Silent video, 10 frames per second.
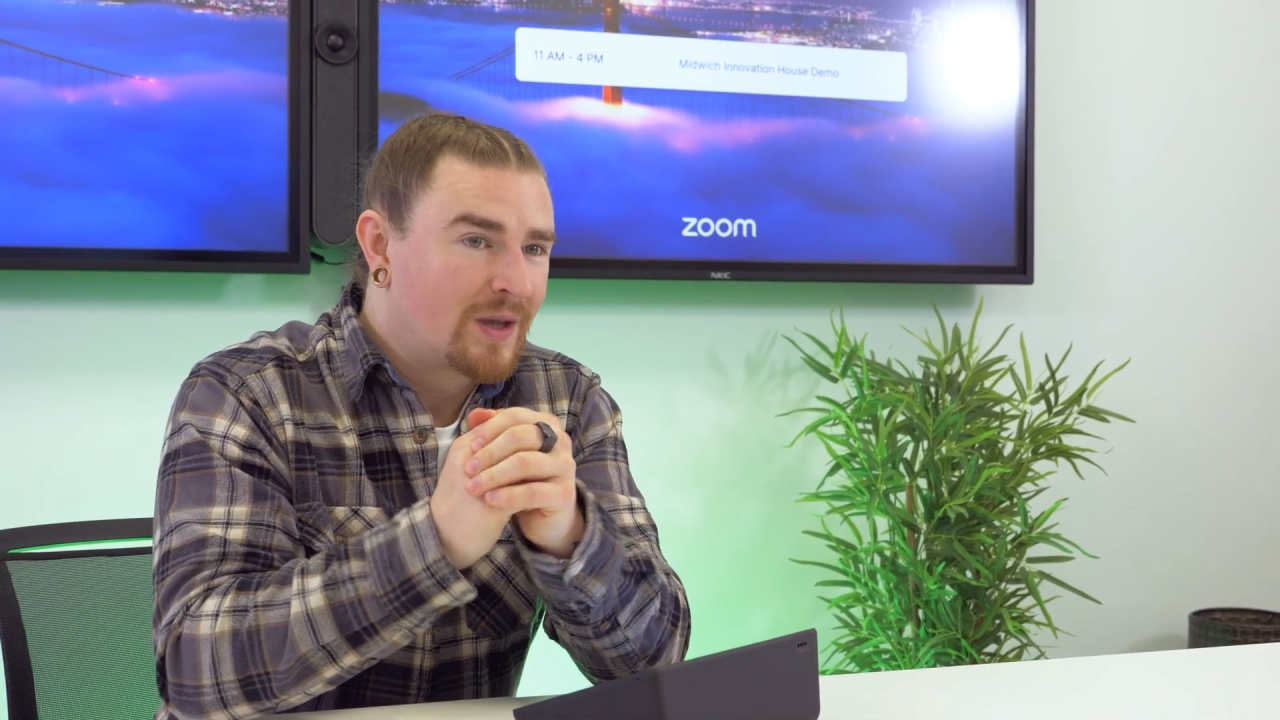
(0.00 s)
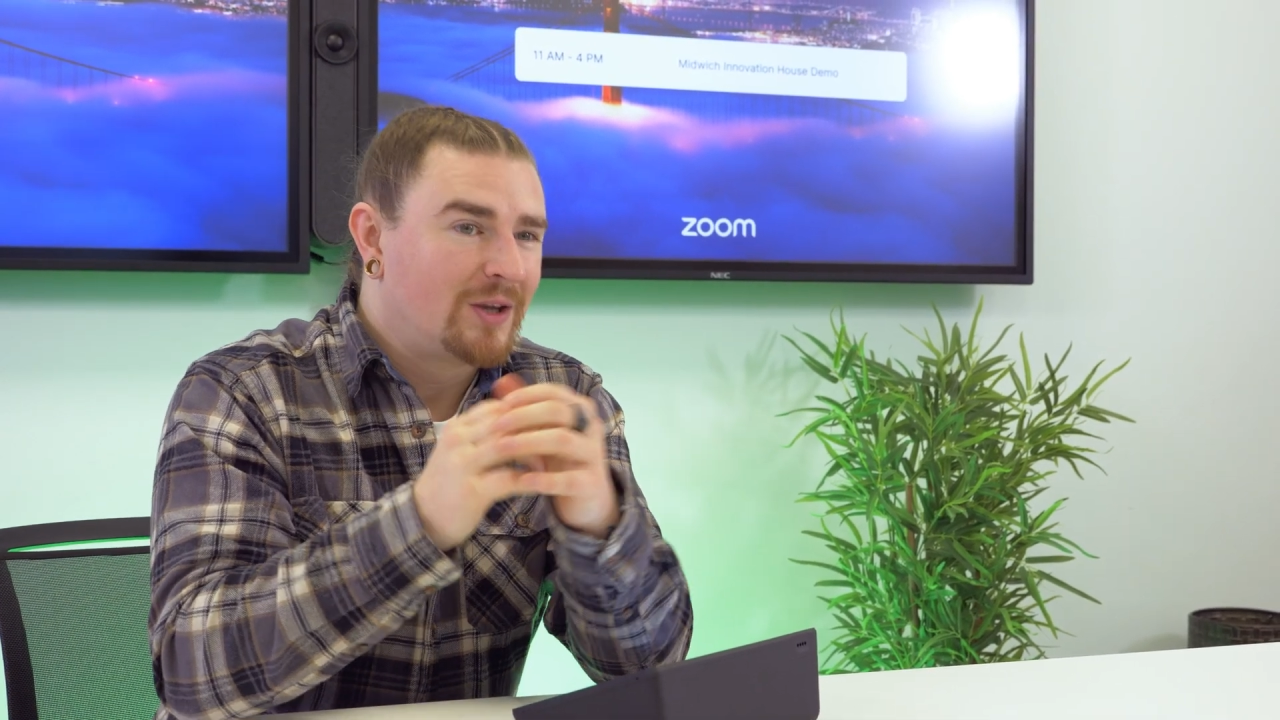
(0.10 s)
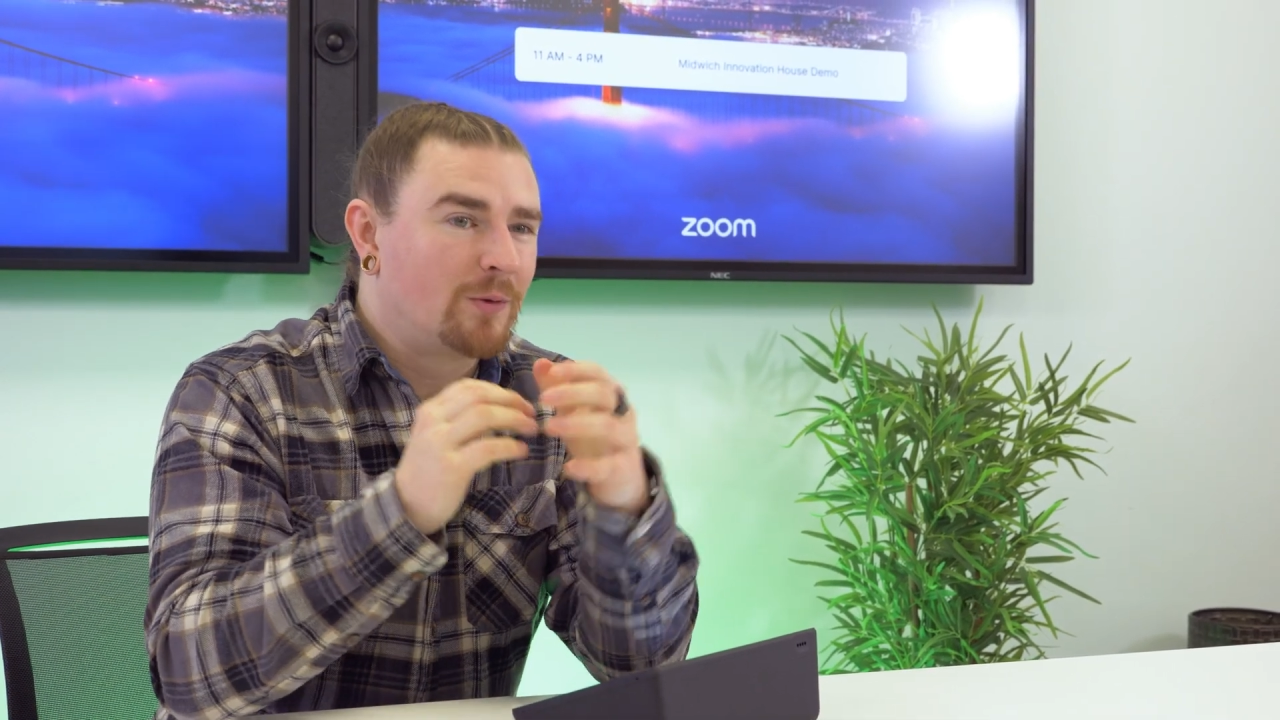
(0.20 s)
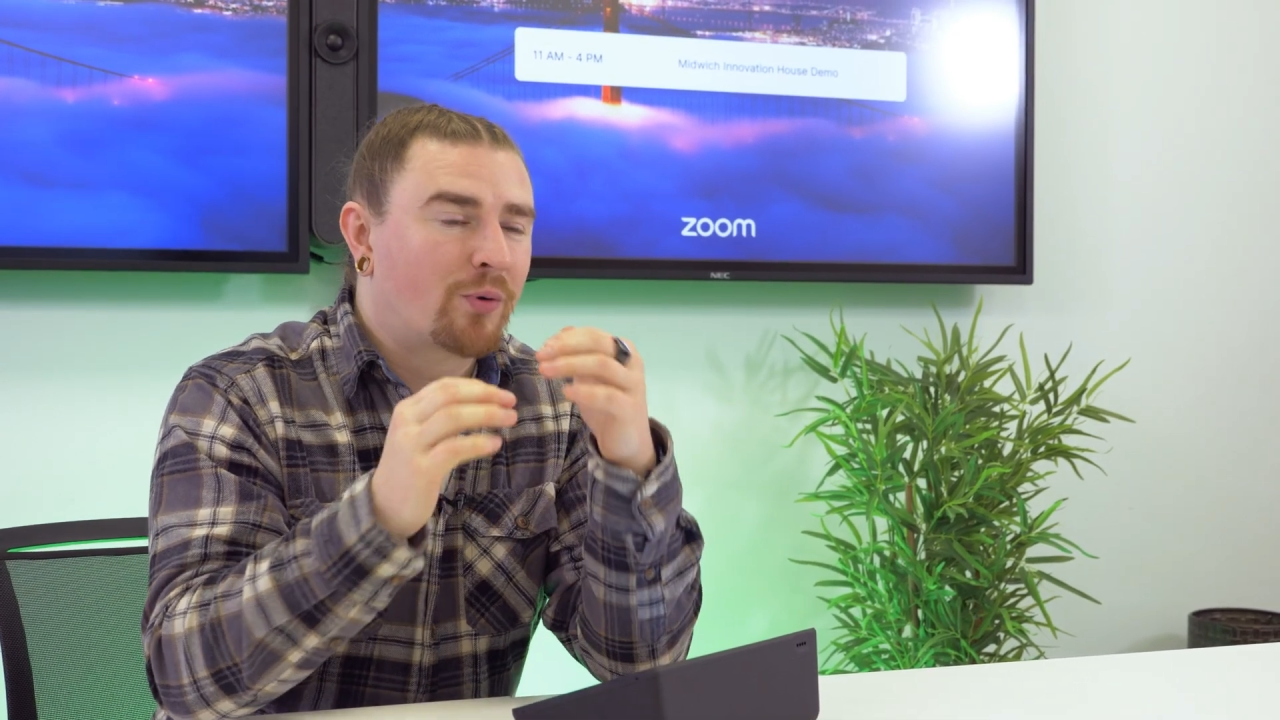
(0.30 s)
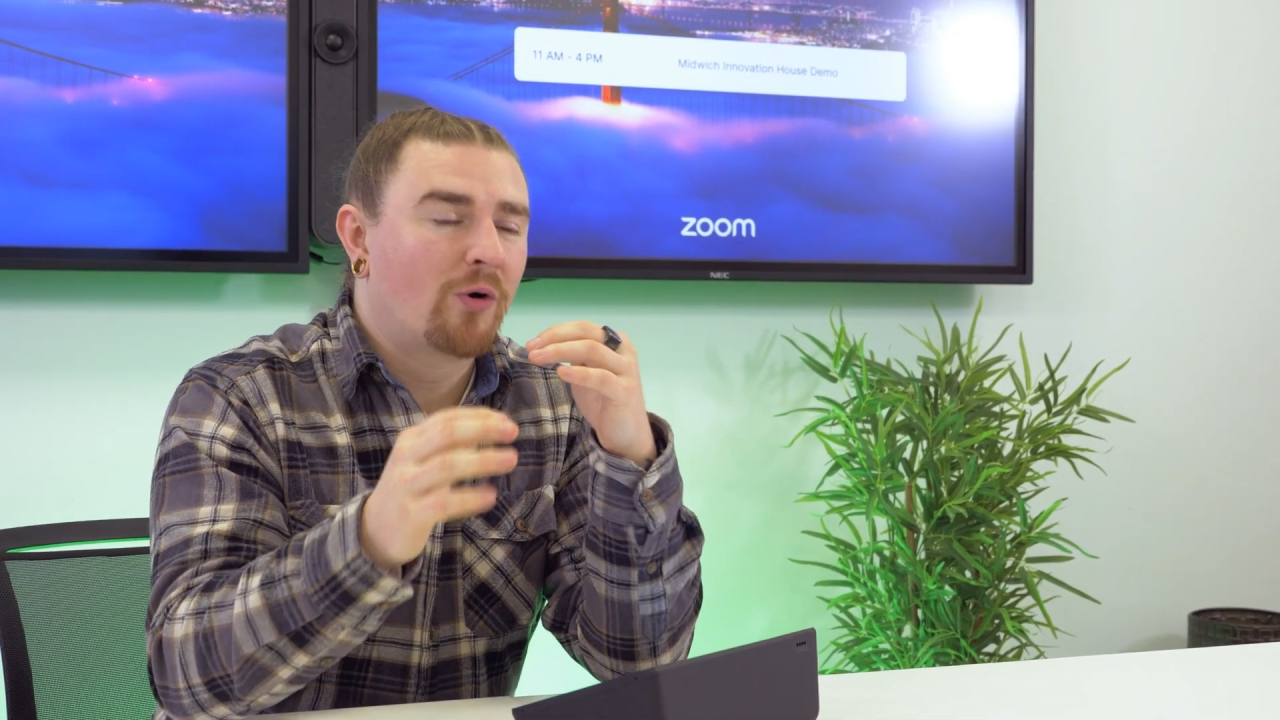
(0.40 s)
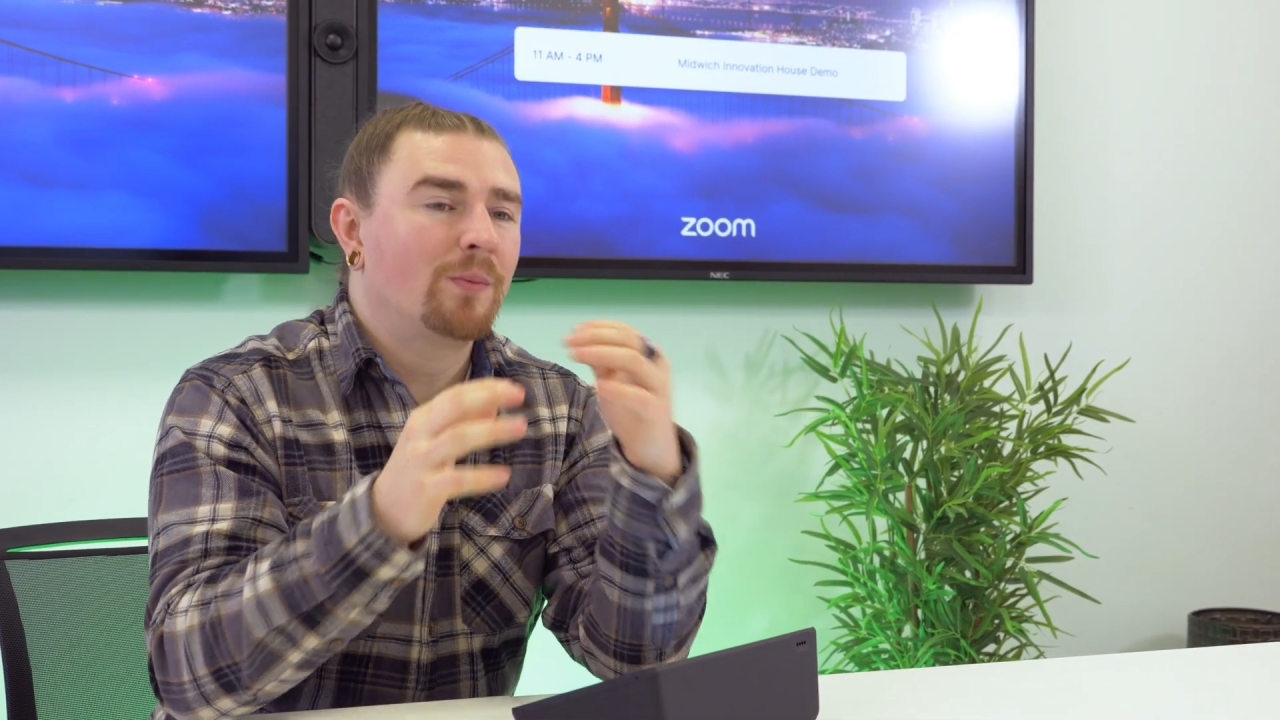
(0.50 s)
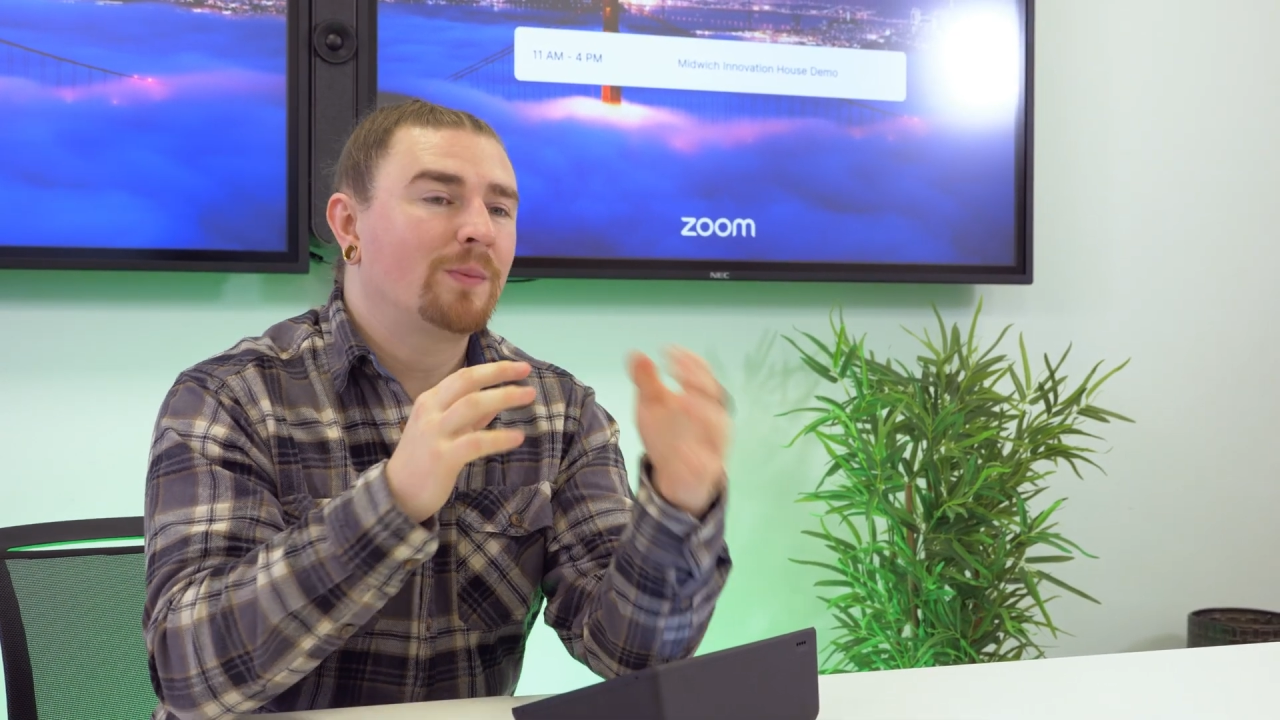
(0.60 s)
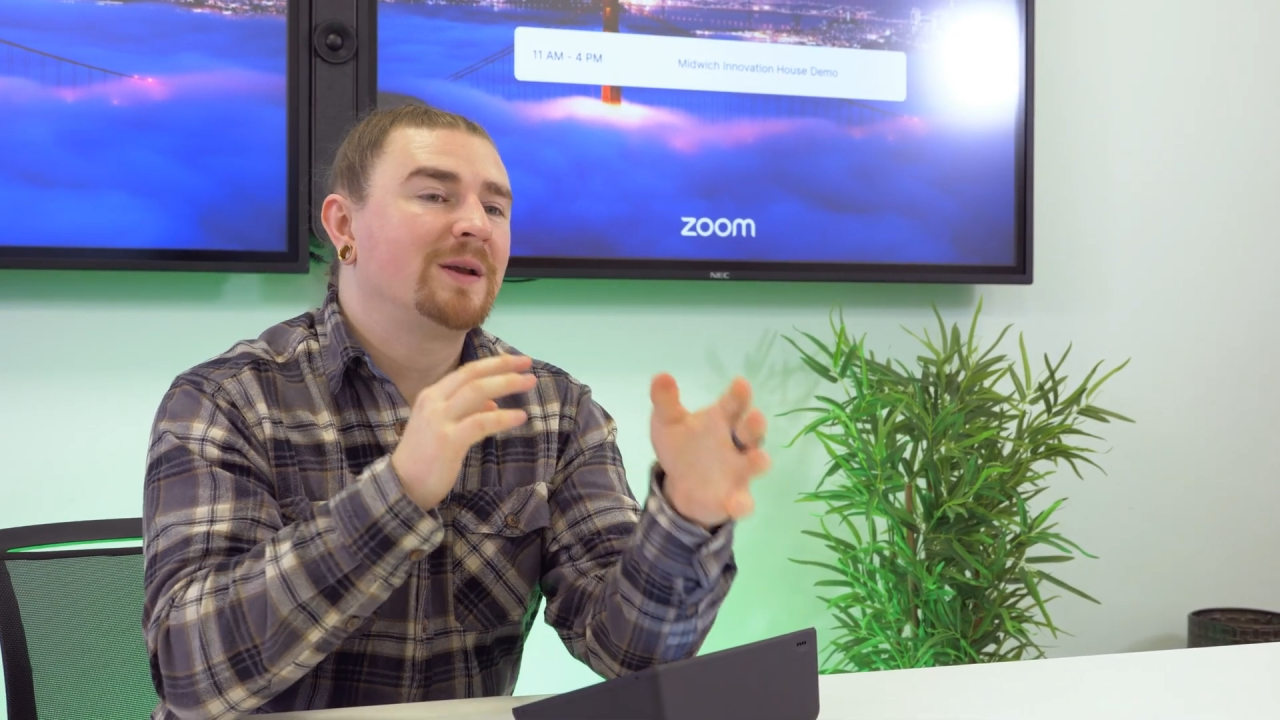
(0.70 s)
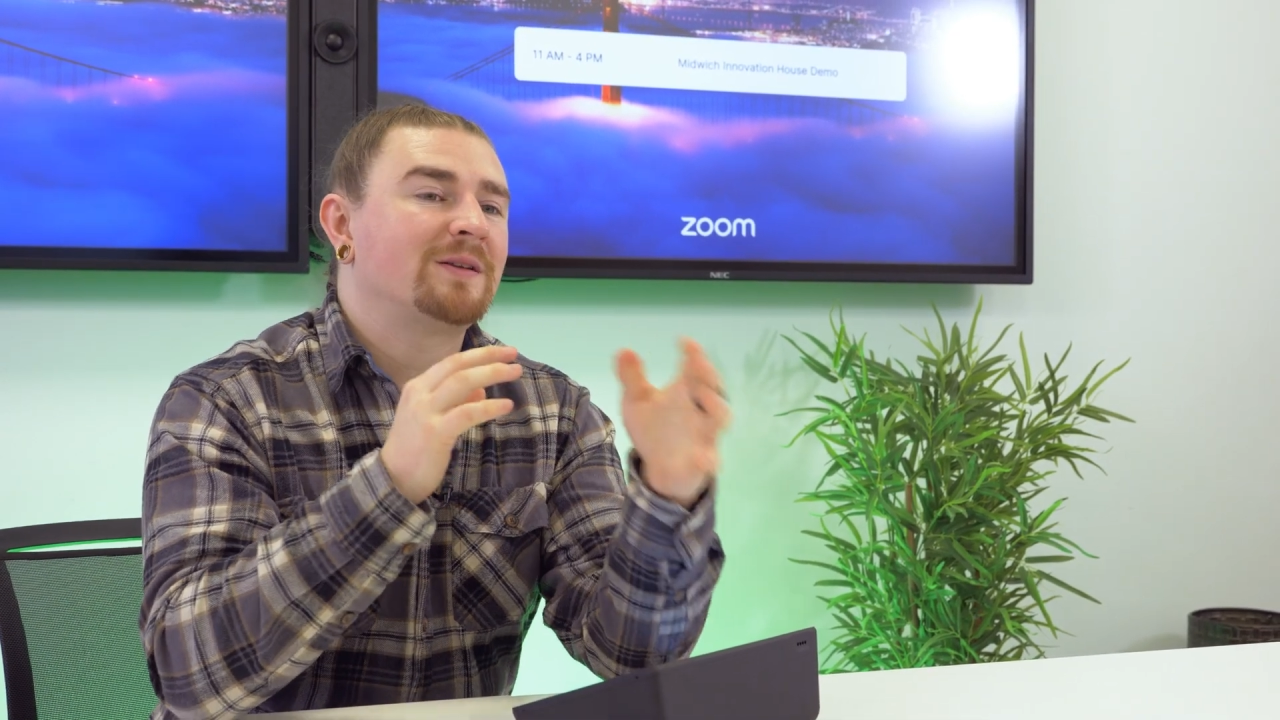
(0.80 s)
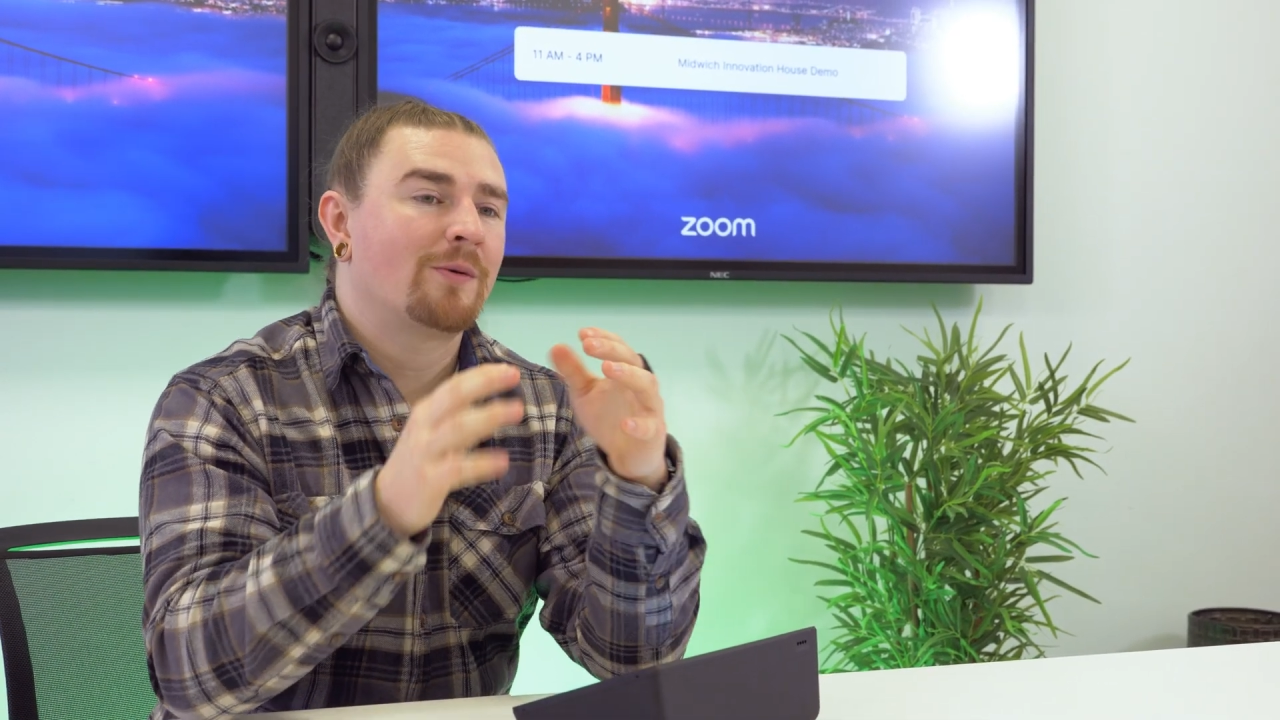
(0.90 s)
You
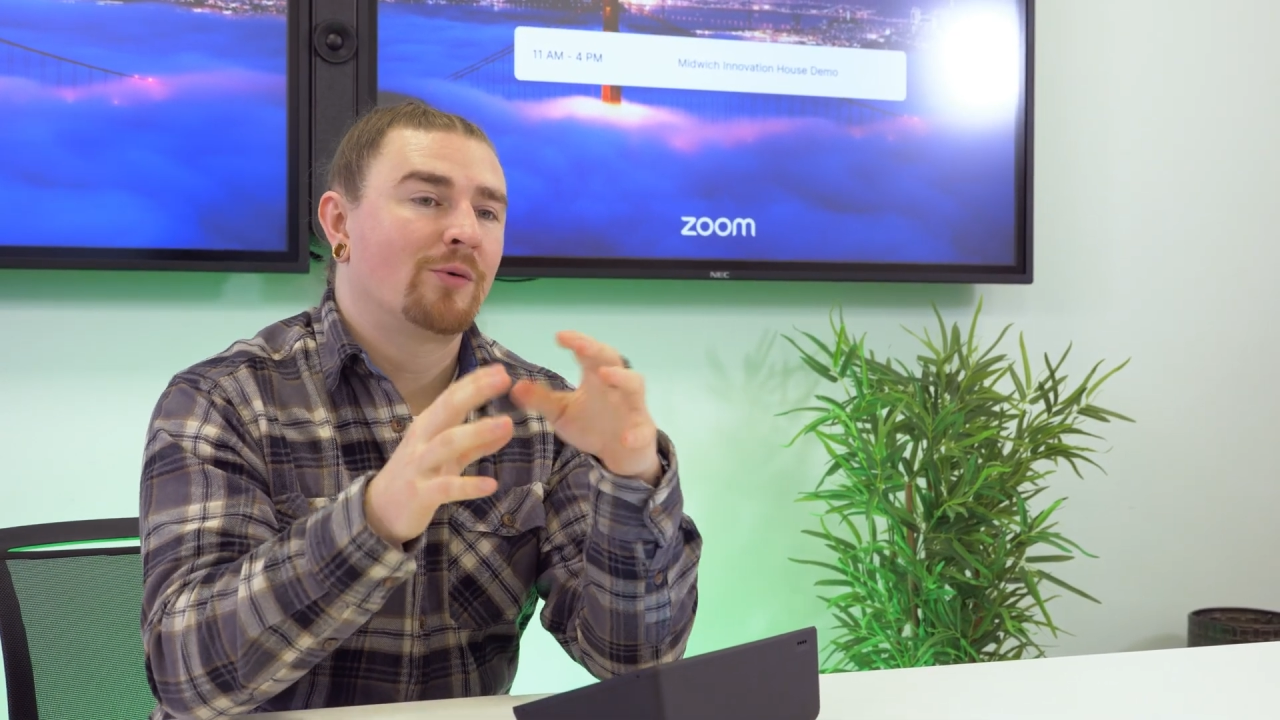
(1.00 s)
probably don't